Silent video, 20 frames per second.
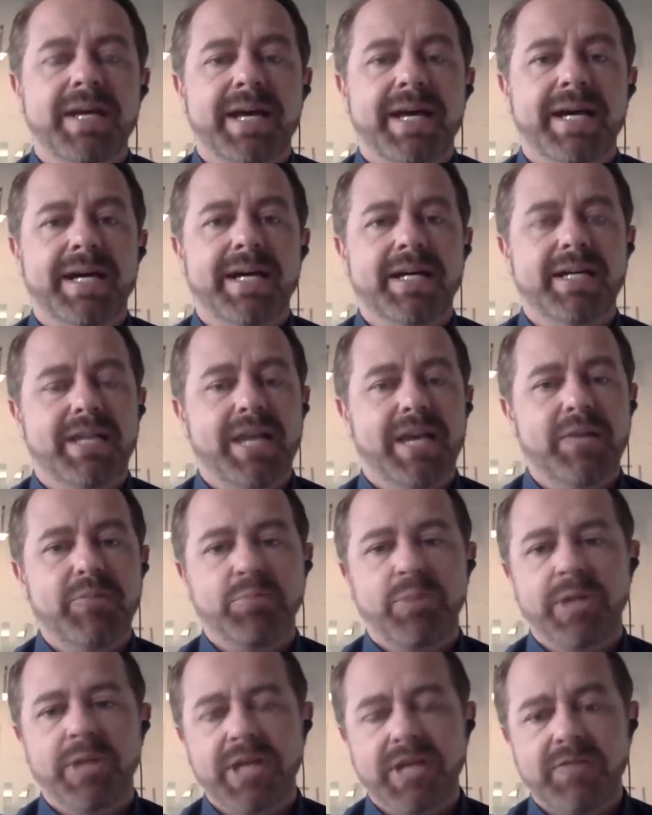Uh, he
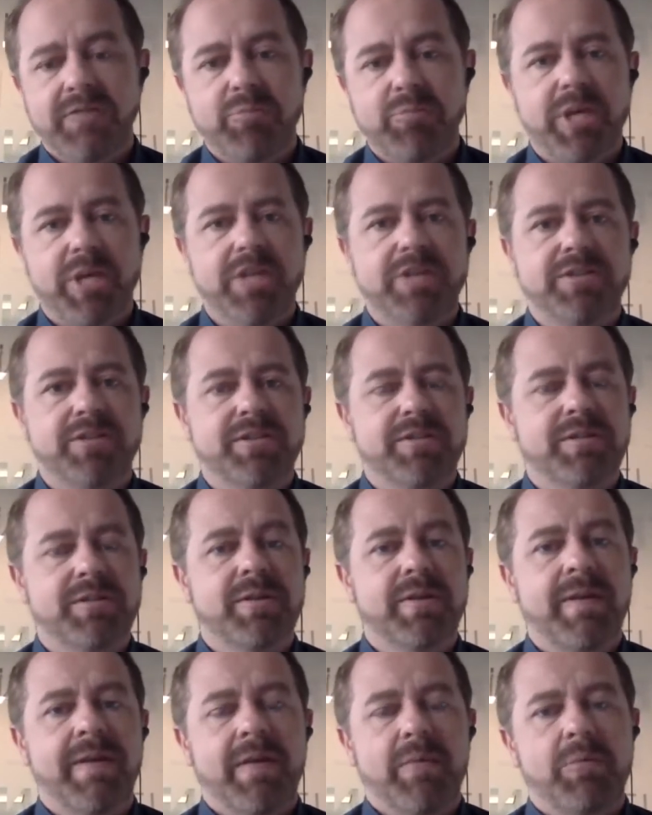had plenty of patients,
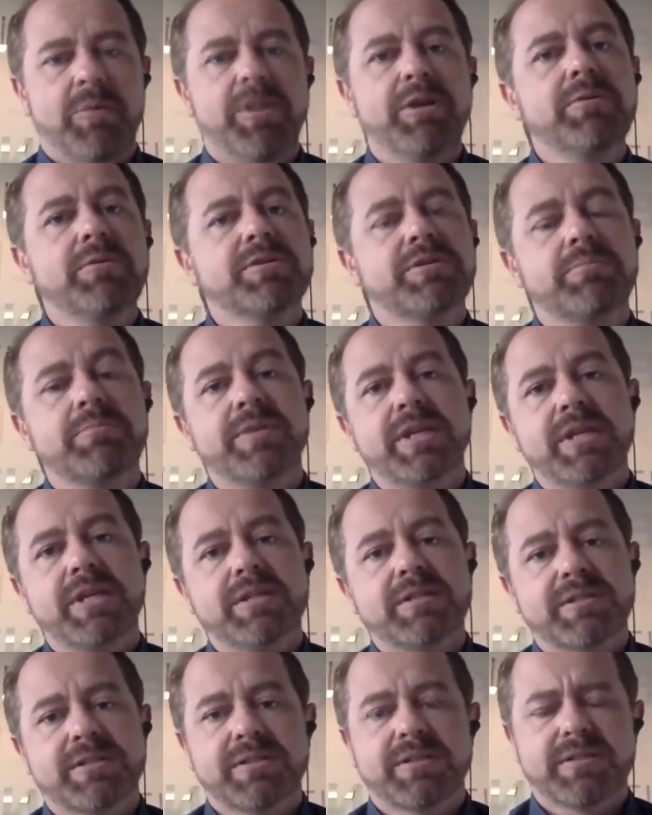but there were some
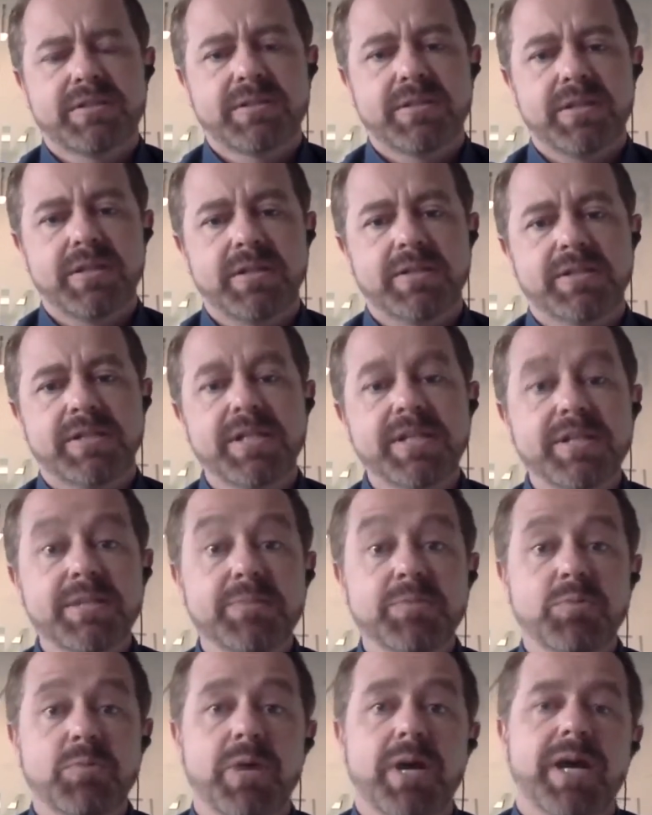things
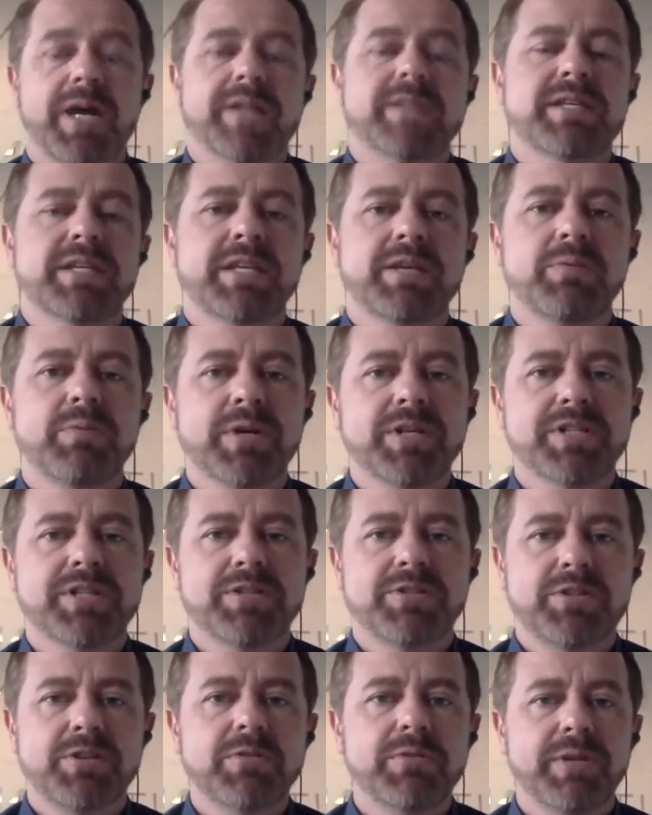systems wise that he
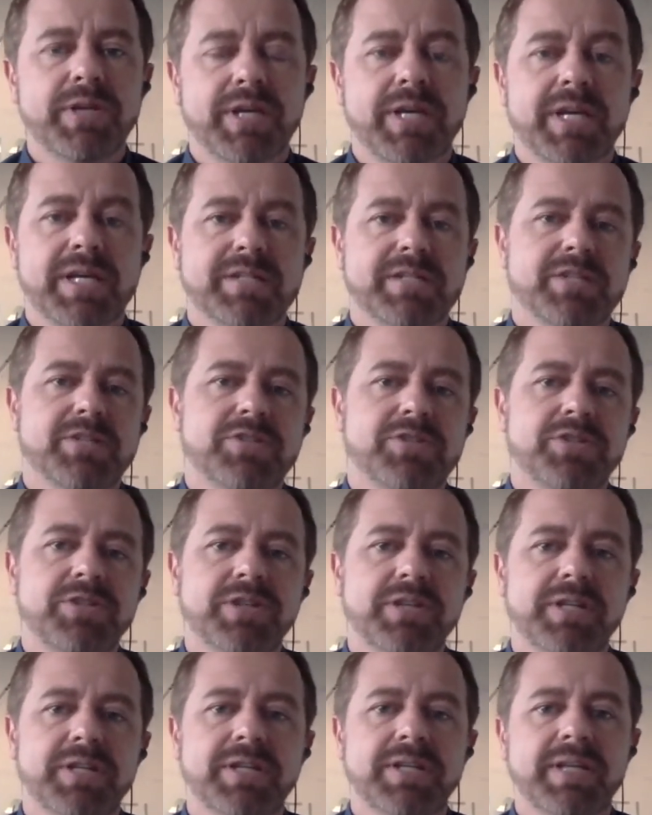wasn't doing as he
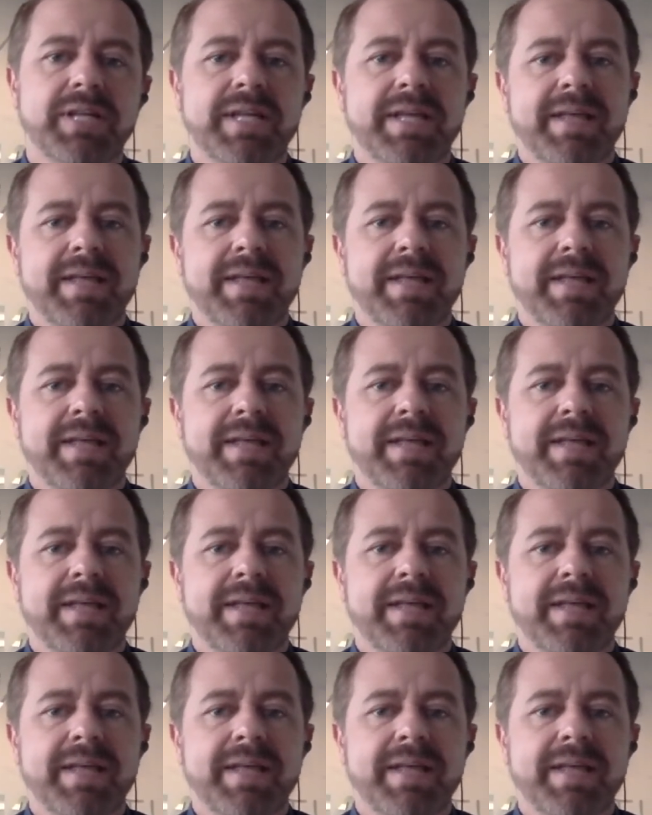should